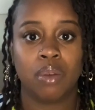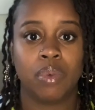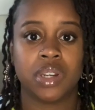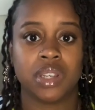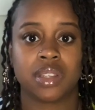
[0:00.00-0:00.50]

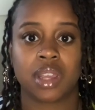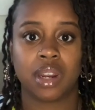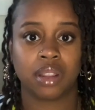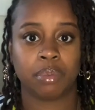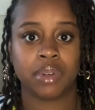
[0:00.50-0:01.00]
which is
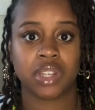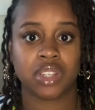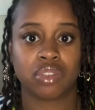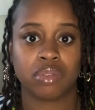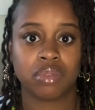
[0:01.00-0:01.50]
getting the
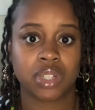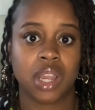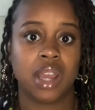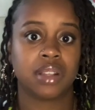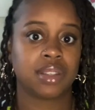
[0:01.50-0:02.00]
progesterone
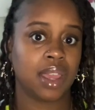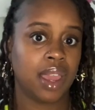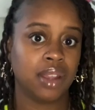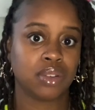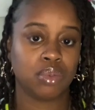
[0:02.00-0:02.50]
shots
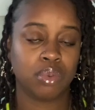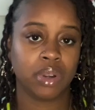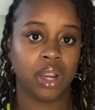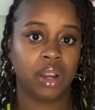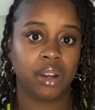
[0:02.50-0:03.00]
and
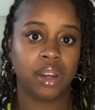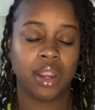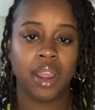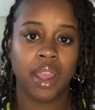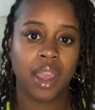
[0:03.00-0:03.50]
or
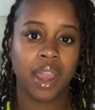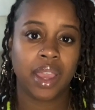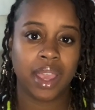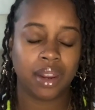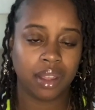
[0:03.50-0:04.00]

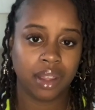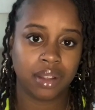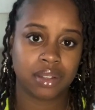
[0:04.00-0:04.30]
getting a